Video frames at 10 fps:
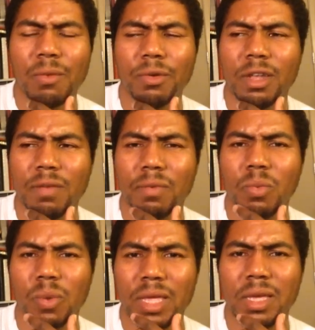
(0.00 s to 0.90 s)
would never
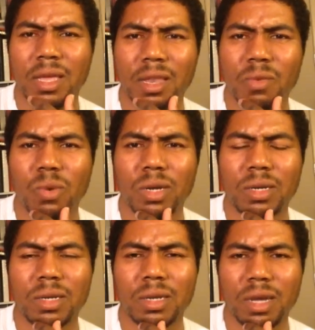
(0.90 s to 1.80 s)
wake
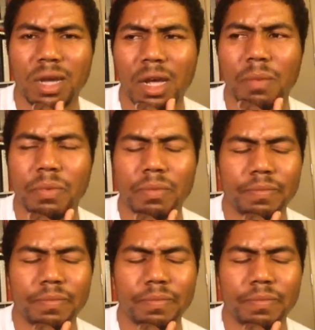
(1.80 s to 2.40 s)
anyone up.